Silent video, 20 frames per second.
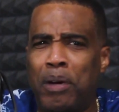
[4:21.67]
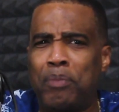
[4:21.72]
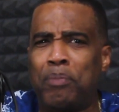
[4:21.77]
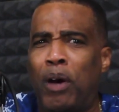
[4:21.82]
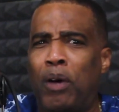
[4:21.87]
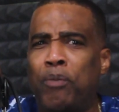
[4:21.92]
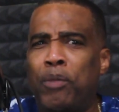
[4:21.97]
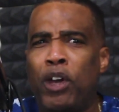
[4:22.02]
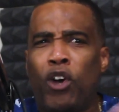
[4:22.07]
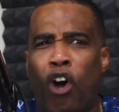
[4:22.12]

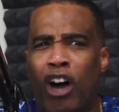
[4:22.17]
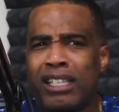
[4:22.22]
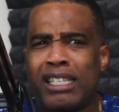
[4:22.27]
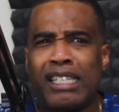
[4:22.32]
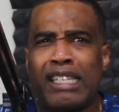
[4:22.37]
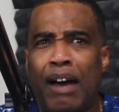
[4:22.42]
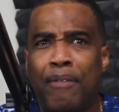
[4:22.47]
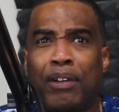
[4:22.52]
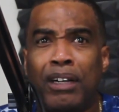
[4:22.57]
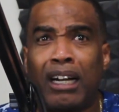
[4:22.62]
But we got
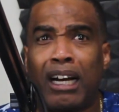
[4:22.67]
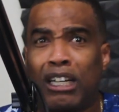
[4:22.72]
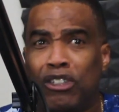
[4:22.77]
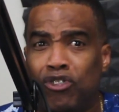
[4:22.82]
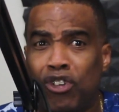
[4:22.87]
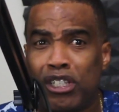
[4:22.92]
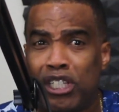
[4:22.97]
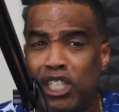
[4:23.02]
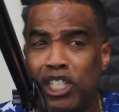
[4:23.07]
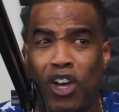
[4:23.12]

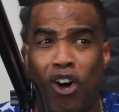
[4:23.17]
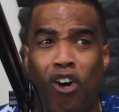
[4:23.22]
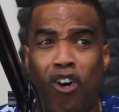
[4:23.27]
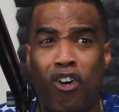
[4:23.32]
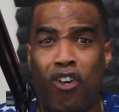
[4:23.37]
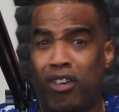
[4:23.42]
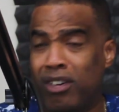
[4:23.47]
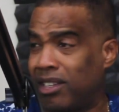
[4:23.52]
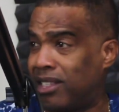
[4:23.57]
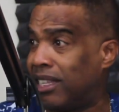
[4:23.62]
700
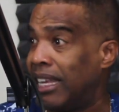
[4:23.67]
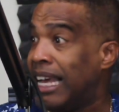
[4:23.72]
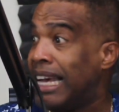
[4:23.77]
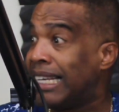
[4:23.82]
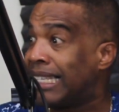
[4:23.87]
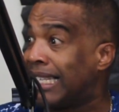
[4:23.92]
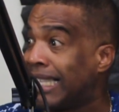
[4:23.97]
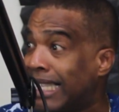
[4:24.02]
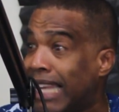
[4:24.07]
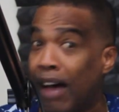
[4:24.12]
songs,
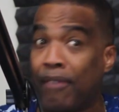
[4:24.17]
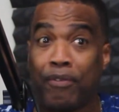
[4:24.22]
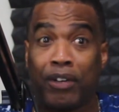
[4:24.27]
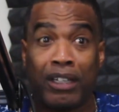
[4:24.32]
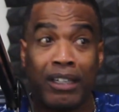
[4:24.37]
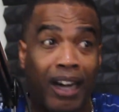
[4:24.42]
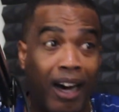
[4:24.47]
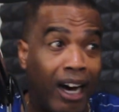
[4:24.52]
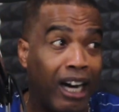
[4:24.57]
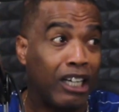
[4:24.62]

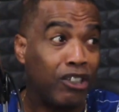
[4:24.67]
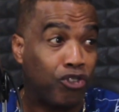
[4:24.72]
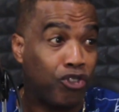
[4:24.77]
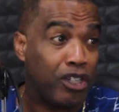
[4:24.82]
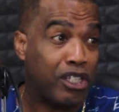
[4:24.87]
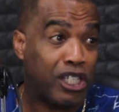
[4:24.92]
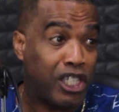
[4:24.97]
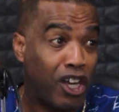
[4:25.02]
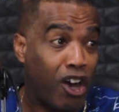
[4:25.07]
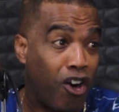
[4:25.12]

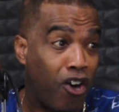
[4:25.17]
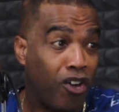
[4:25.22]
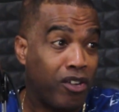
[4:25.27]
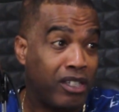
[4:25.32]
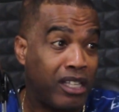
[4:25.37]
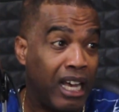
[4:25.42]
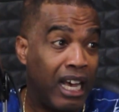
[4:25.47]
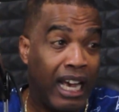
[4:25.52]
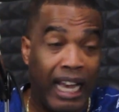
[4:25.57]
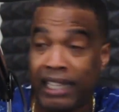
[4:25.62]
700
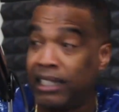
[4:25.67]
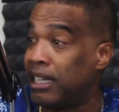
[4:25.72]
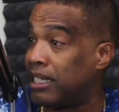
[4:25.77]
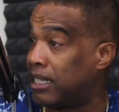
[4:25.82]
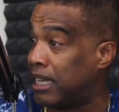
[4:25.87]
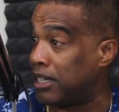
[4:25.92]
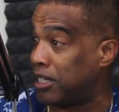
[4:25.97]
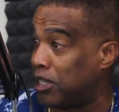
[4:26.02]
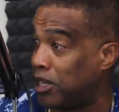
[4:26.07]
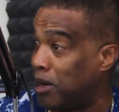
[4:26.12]
songs in the
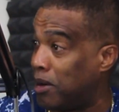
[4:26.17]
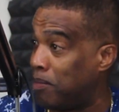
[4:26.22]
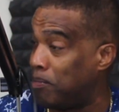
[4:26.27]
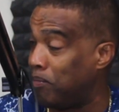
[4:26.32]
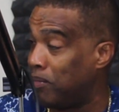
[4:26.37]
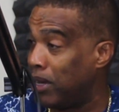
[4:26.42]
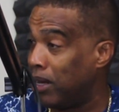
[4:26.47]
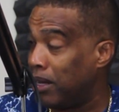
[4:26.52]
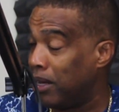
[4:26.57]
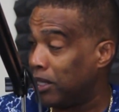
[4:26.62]

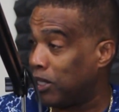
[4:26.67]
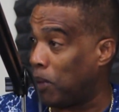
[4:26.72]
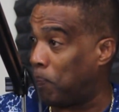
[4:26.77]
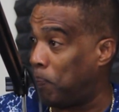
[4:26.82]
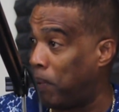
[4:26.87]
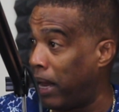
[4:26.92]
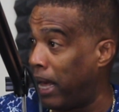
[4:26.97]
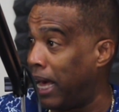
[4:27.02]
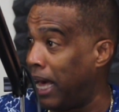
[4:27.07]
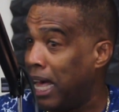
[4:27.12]
system to
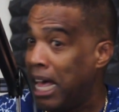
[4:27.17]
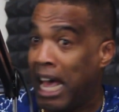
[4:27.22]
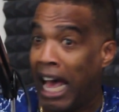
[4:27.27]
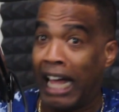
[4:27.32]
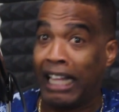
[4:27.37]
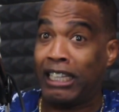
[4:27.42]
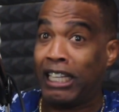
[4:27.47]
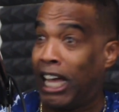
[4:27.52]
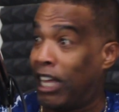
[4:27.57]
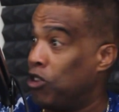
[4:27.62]
play,
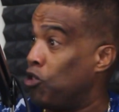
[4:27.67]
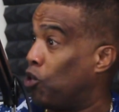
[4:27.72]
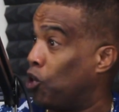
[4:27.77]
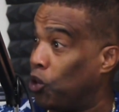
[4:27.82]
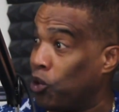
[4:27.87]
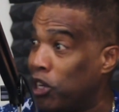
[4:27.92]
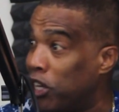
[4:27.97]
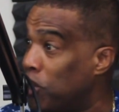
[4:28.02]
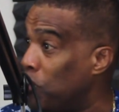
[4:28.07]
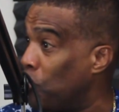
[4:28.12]
and you
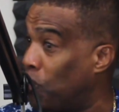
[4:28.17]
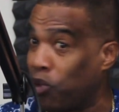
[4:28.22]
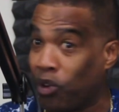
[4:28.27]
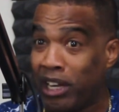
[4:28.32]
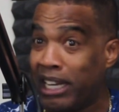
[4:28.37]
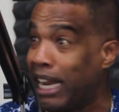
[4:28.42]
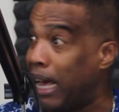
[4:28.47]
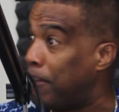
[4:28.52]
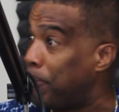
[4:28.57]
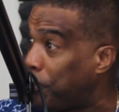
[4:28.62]
can only you can
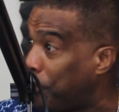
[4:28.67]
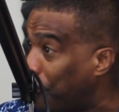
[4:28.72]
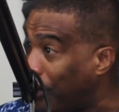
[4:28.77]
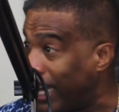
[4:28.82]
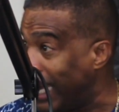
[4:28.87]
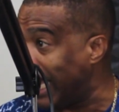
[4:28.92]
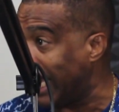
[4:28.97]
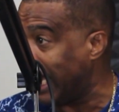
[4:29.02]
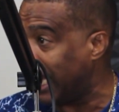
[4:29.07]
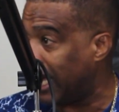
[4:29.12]
only name
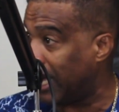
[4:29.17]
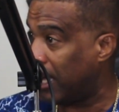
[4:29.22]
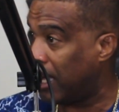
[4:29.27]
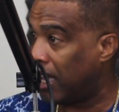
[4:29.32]
three.